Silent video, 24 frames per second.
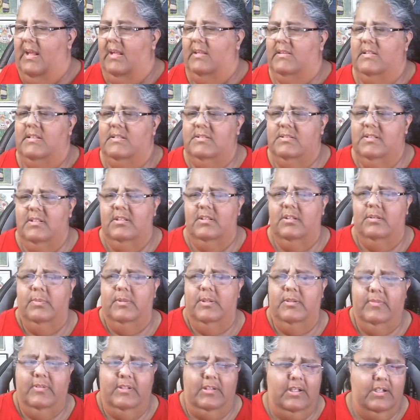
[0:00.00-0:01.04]
This is a little bit
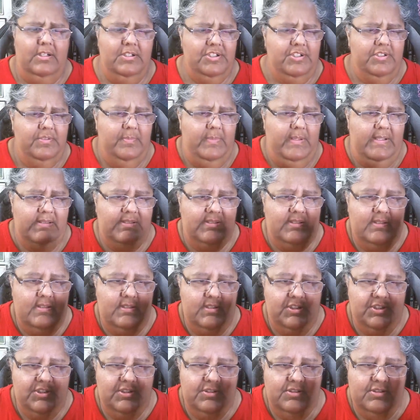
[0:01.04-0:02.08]
of a larger
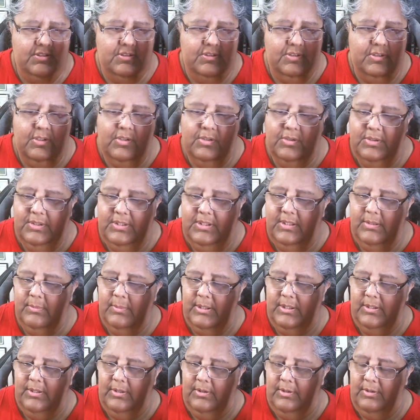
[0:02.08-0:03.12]
message, so here we
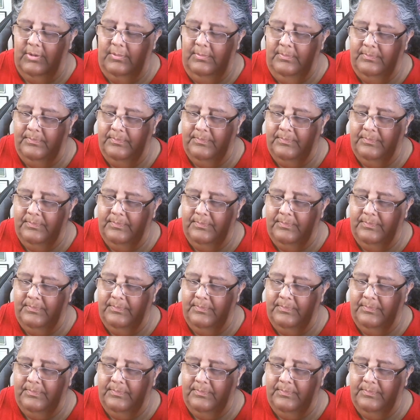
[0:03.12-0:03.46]
go.